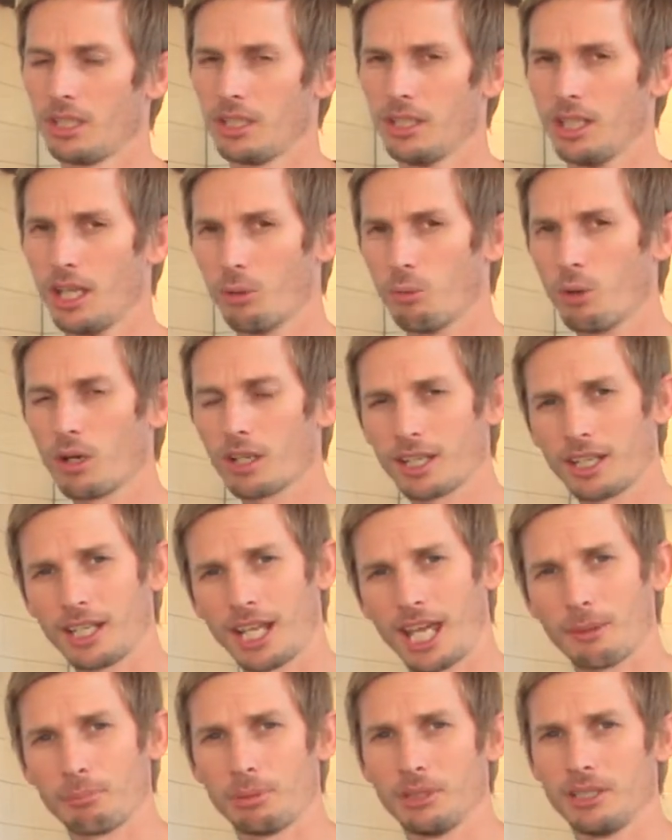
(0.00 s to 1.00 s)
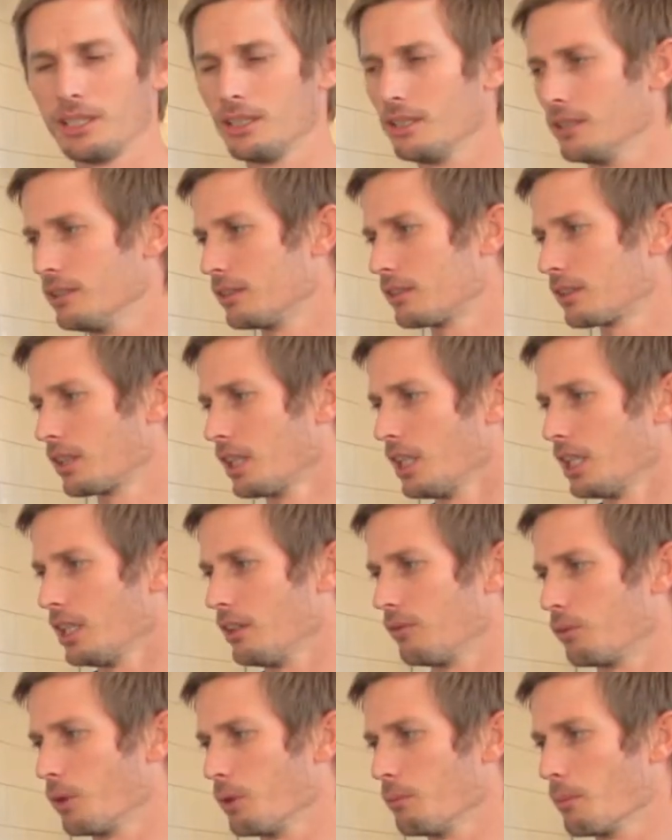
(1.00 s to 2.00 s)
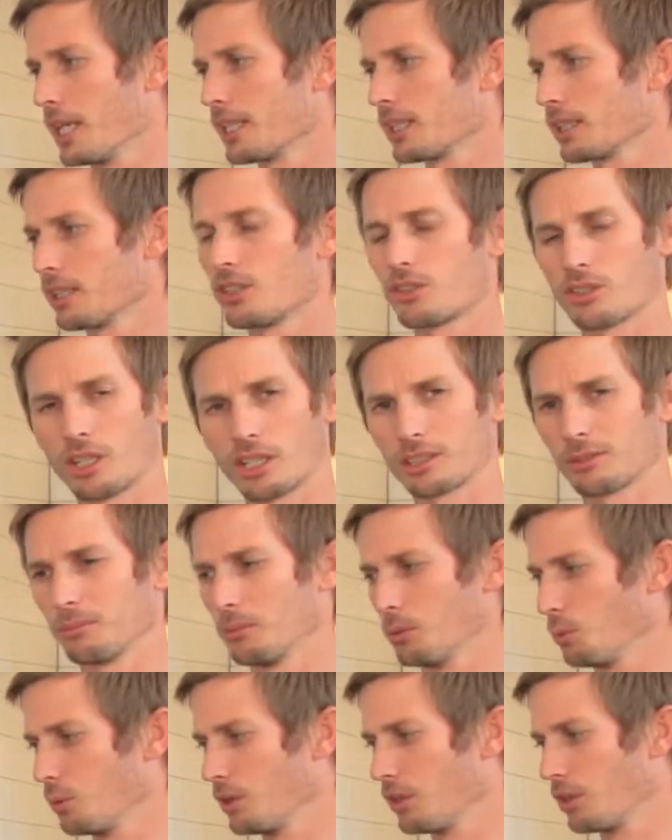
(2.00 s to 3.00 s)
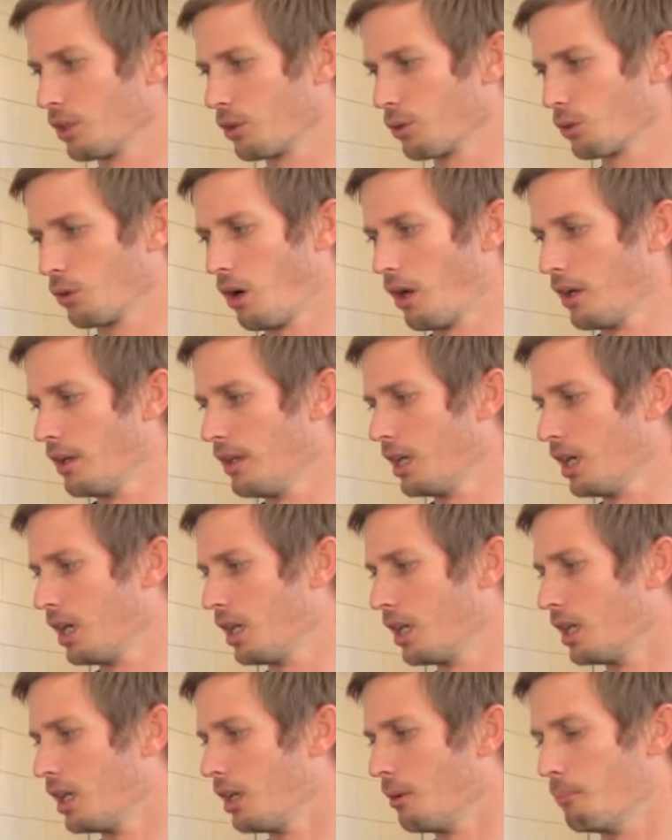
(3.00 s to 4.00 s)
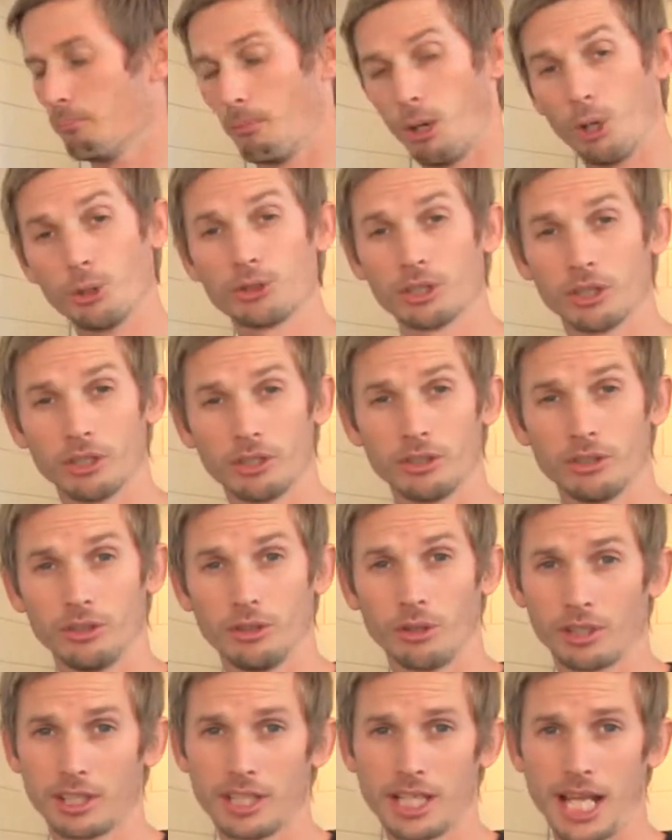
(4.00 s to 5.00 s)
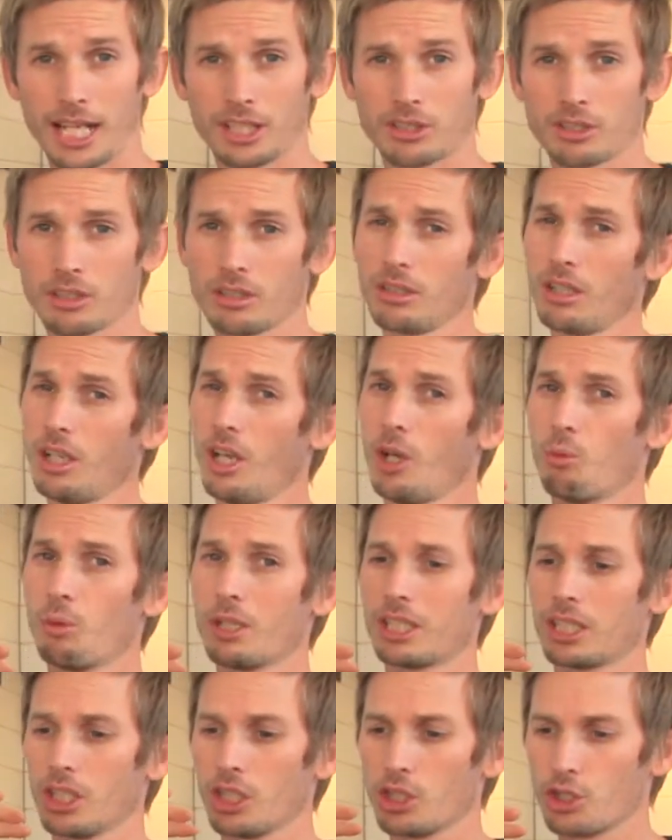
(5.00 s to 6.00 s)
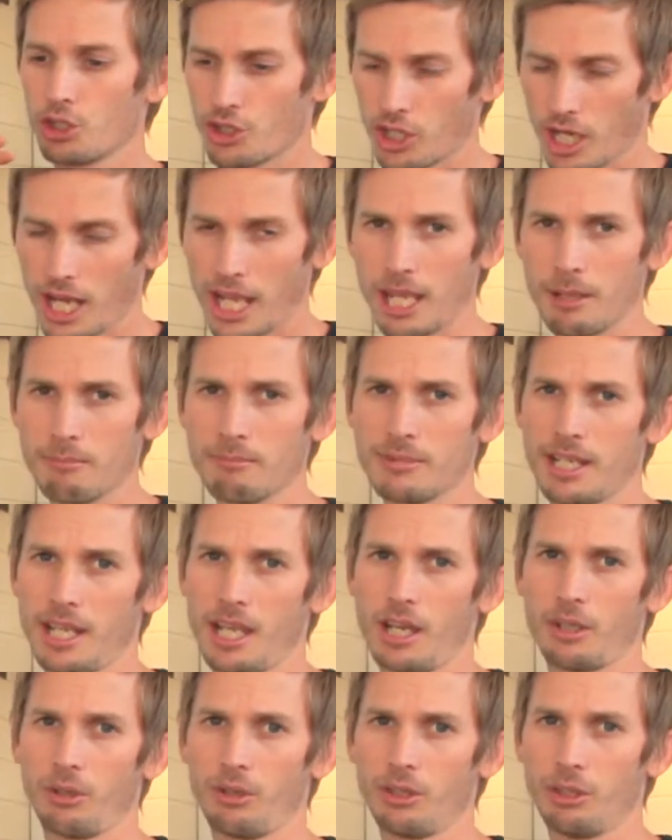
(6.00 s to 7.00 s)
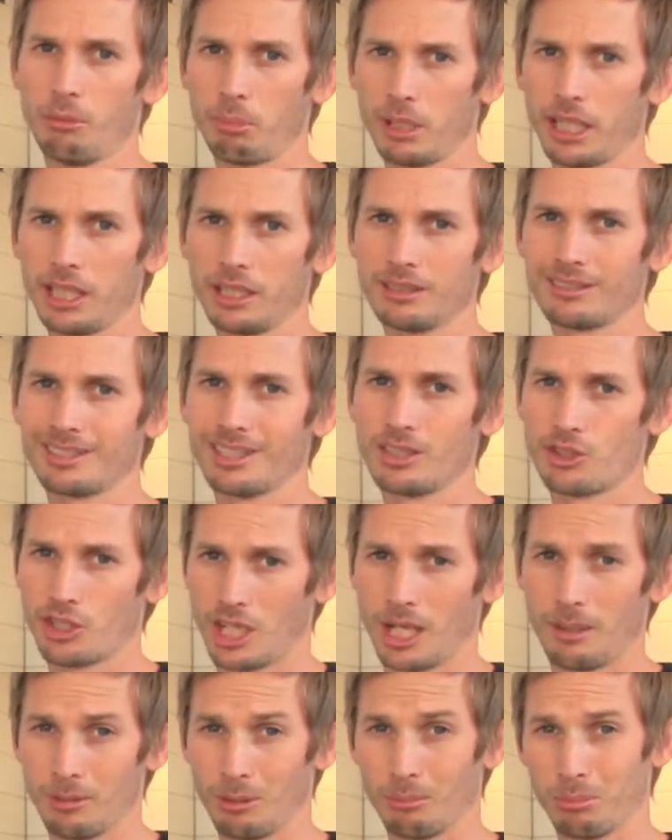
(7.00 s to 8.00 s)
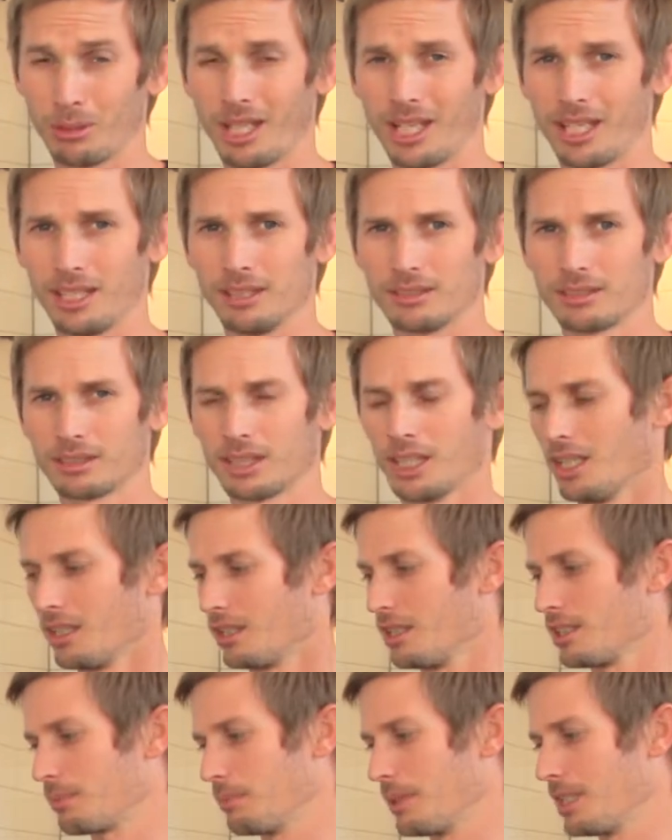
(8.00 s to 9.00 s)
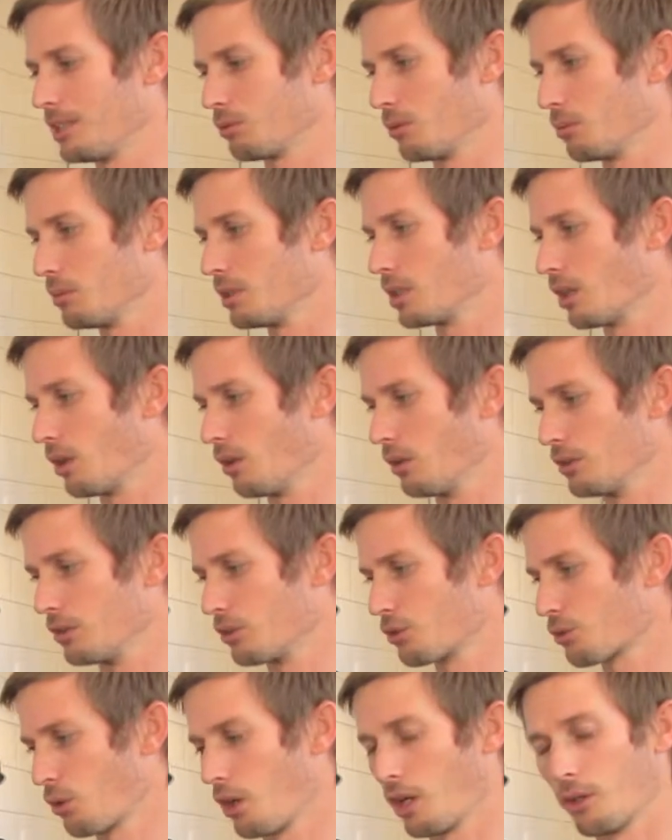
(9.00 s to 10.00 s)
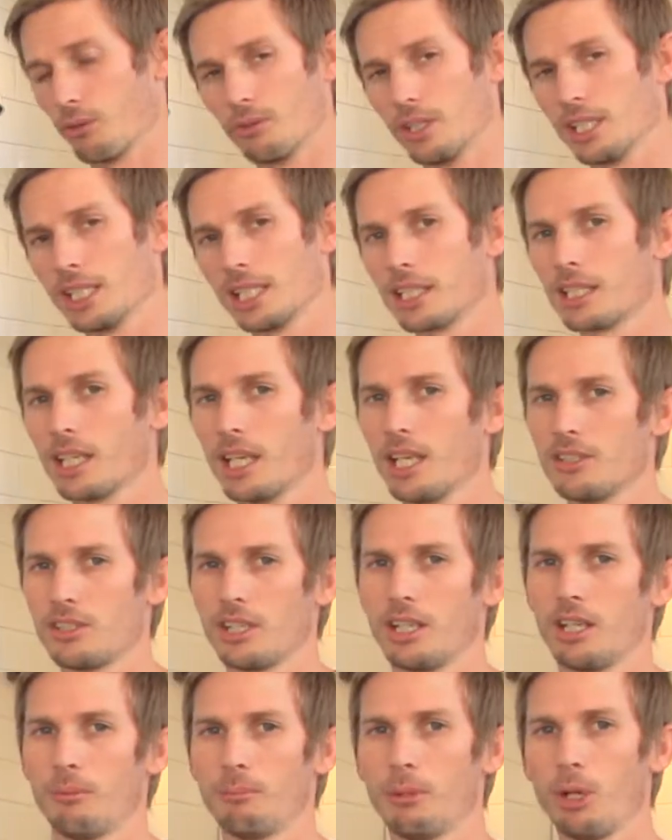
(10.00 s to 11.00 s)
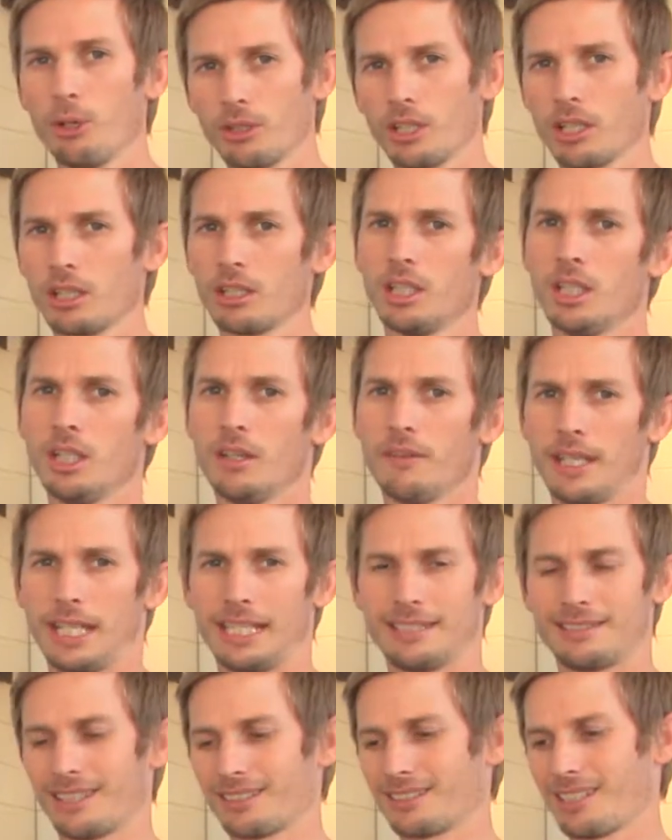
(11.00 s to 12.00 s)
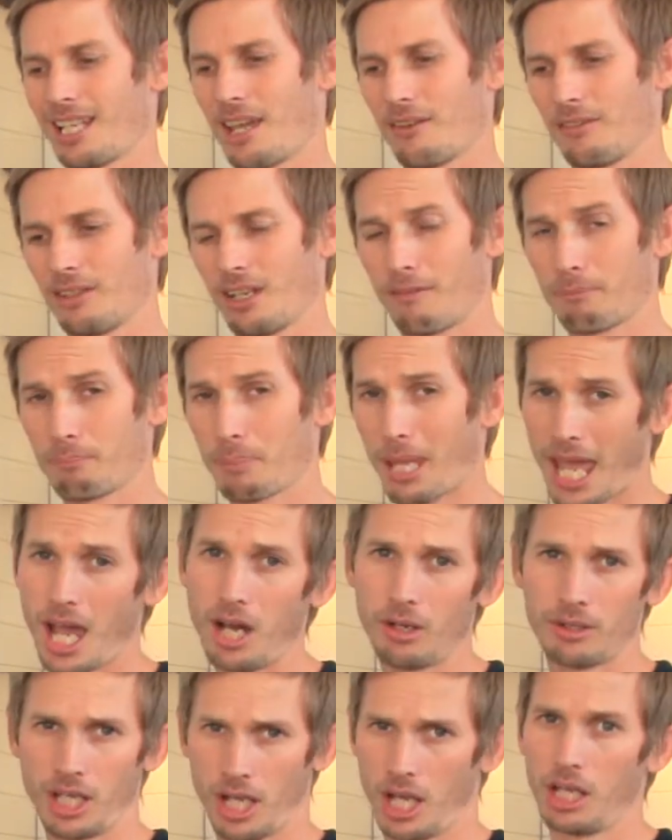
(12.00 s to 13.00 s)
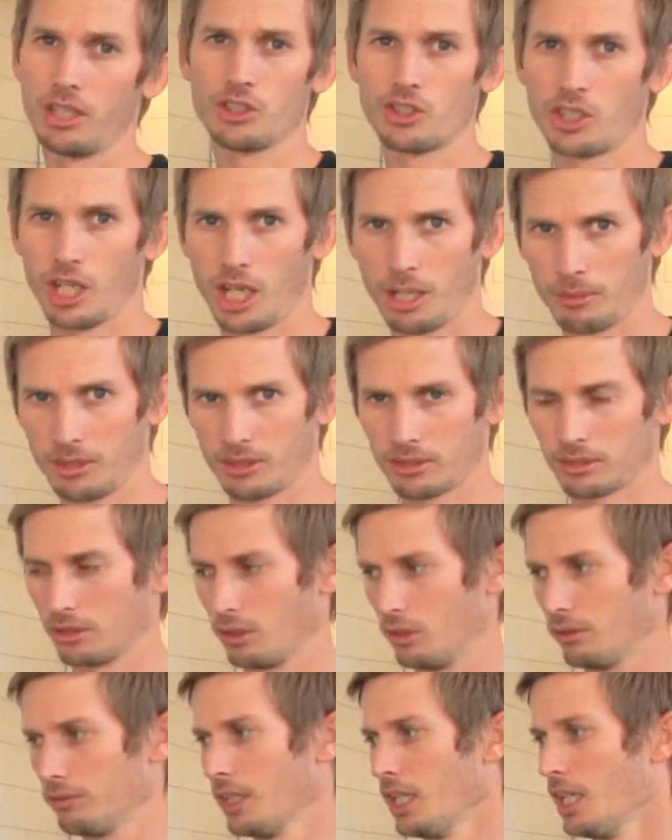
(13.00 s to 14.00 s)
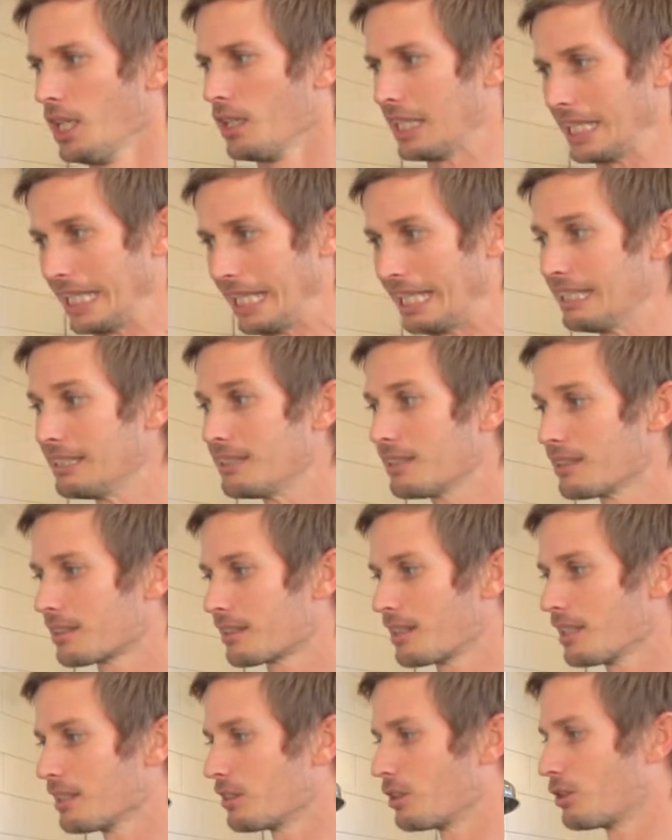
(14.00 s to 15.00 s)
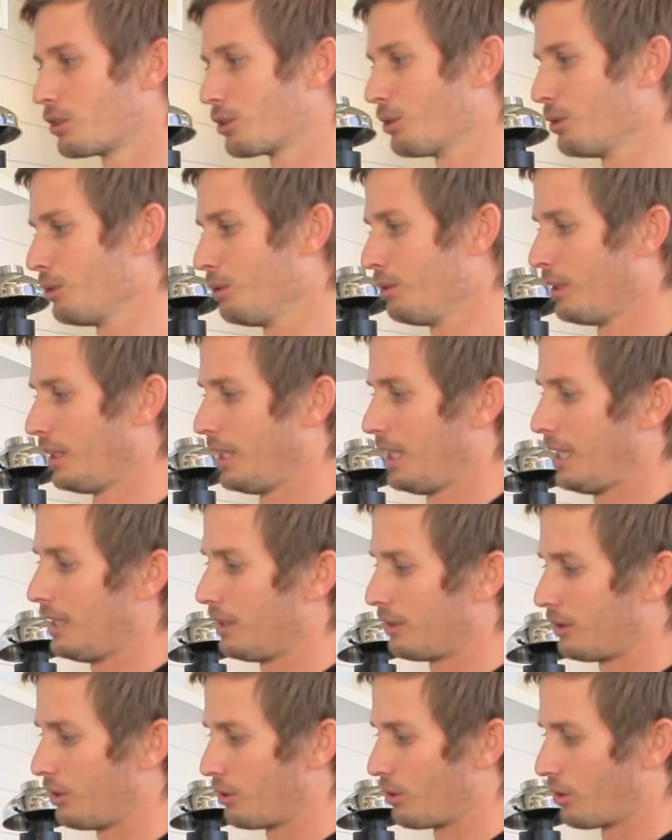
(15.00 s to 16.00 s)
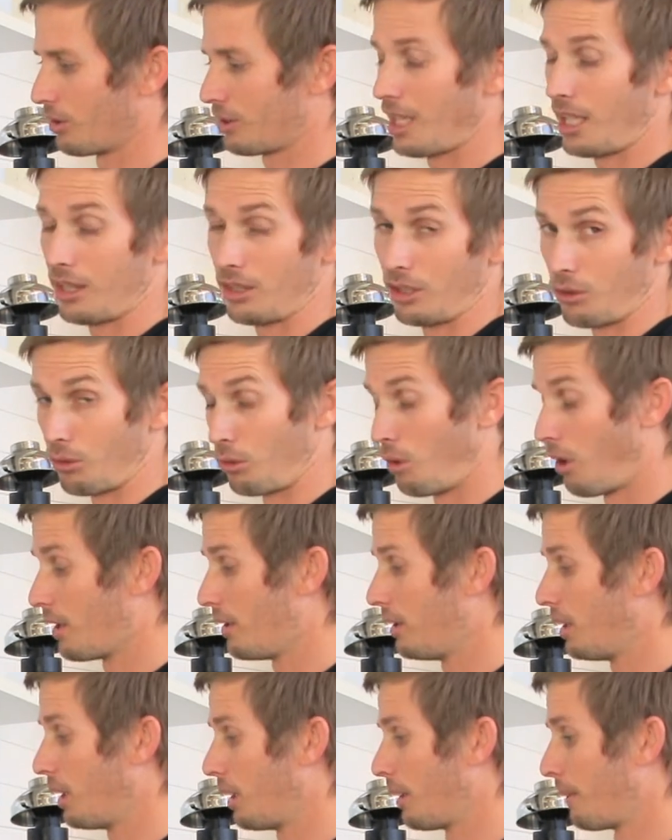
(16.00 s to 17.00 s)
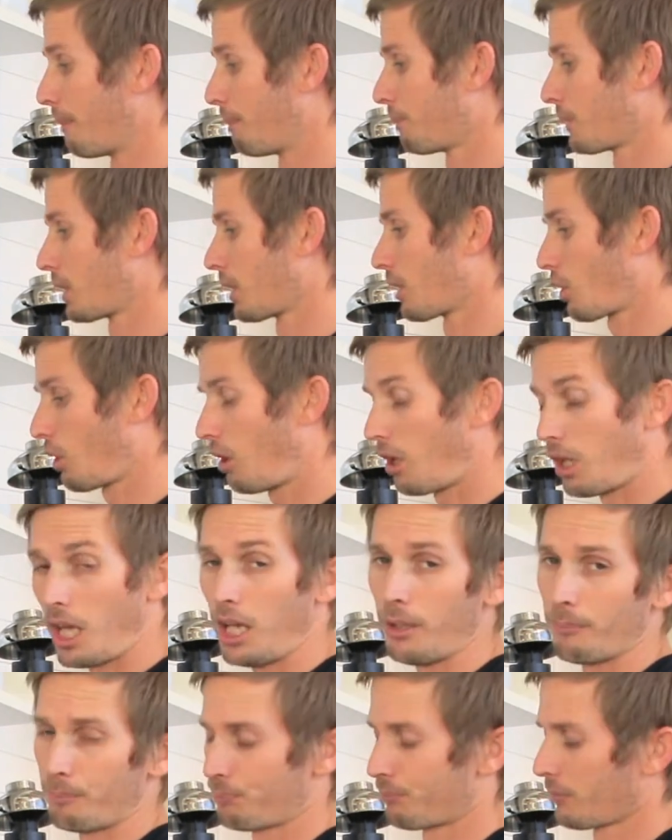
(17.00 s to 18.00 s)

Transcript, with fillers: Now what can happen is if we make an adjustment with the grinder, motor not in action, we can jam down on the beams and jam the blades. This means when we go and try and re-engage our motor, it doesn't have enough power to unjam itself. The easiest thing to do is to just get the grinder collar